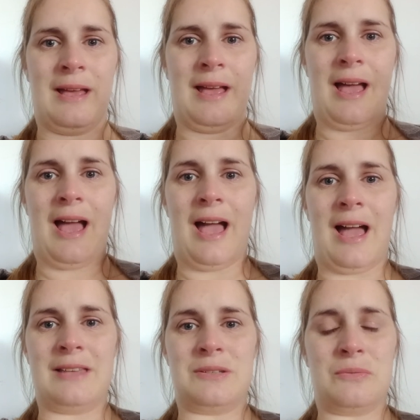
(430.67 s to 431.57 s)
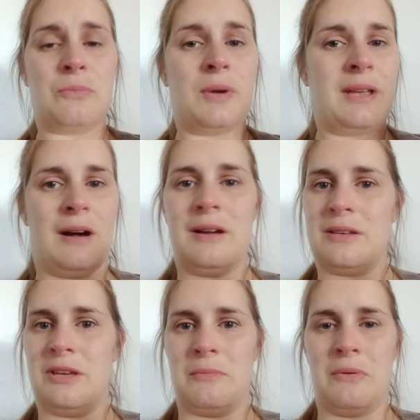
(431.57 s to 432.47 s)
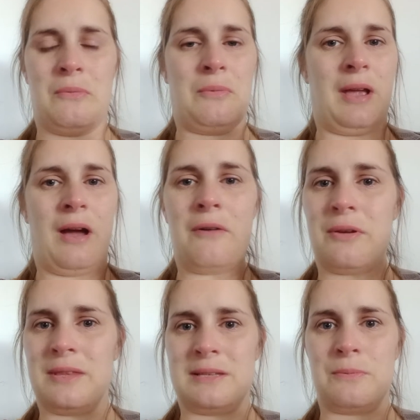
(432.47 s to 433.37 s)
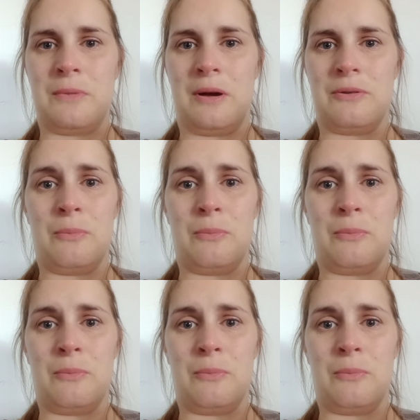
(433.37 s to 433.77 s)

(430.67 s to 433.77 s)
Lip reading: And we are human, we are on this world,